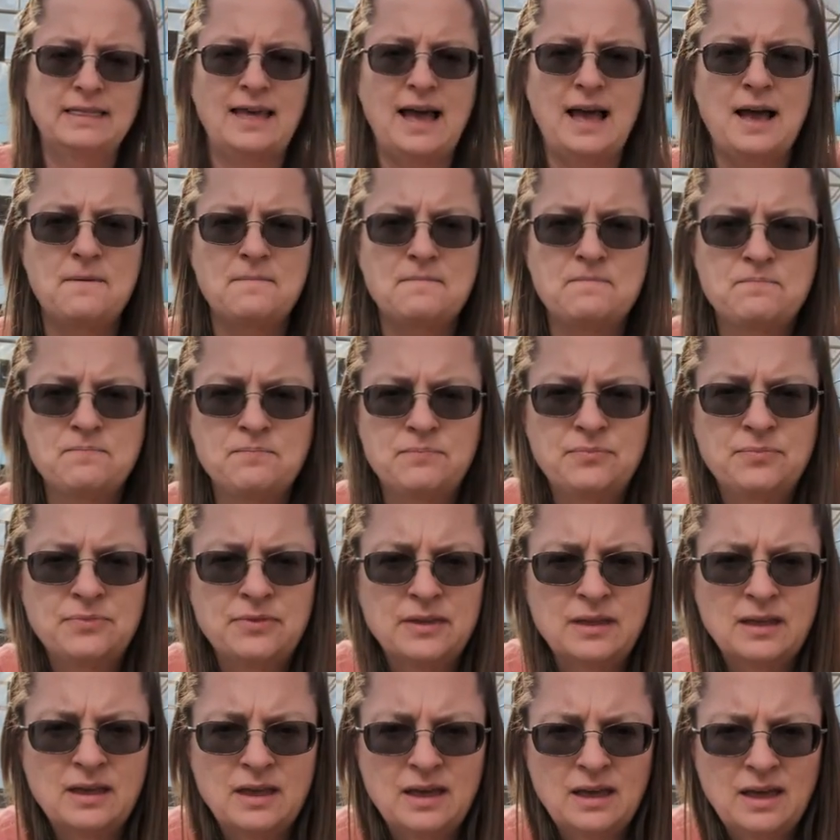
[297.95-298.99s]
that.
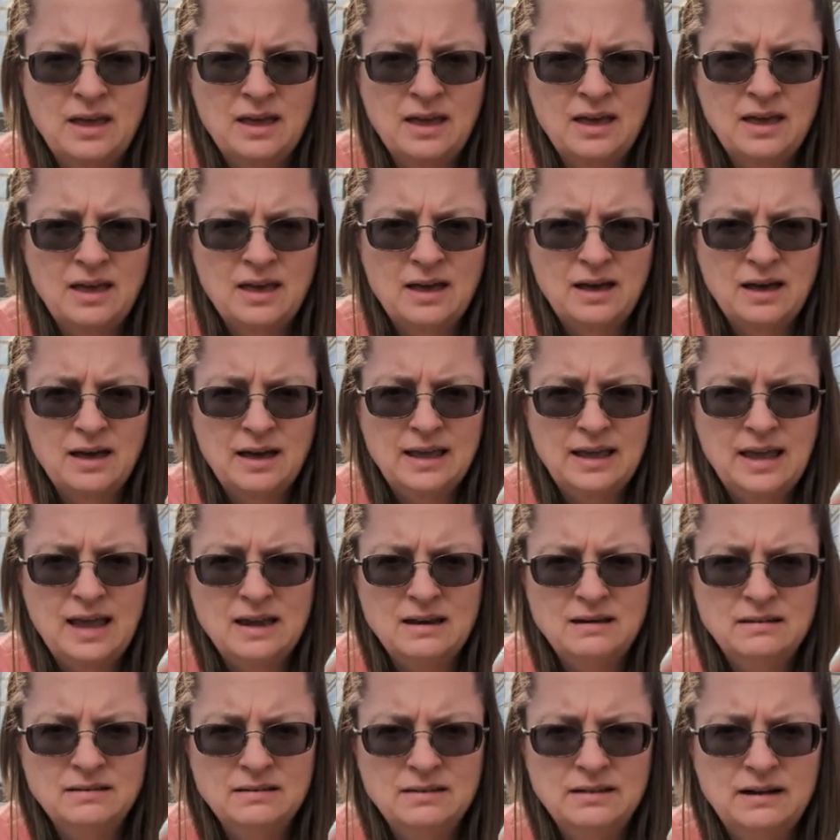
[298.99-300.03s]

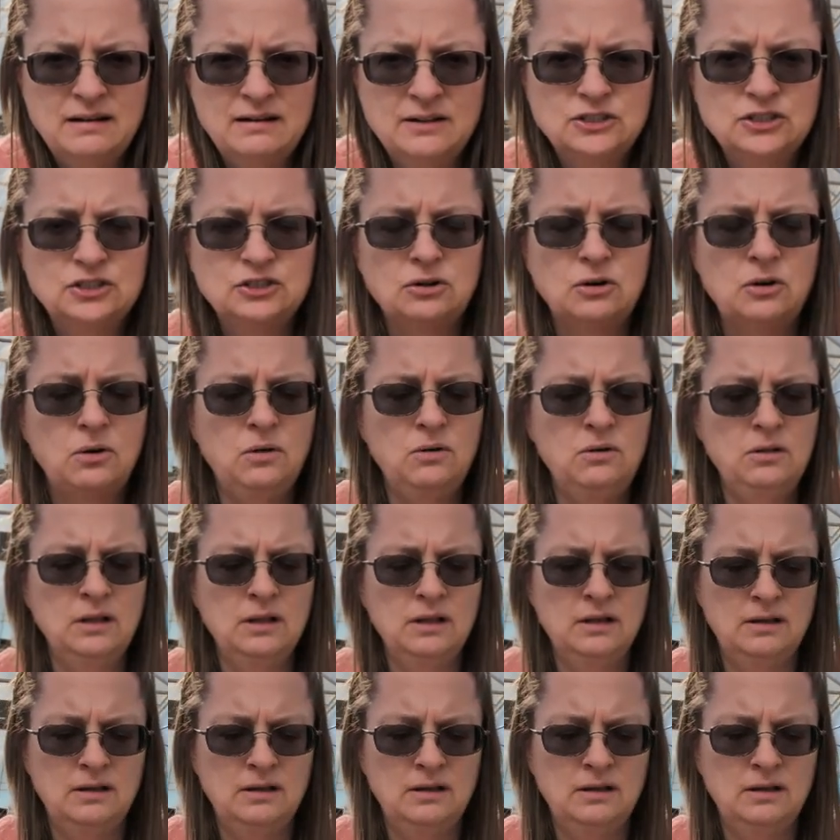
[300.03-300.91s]
Again, there is your hole.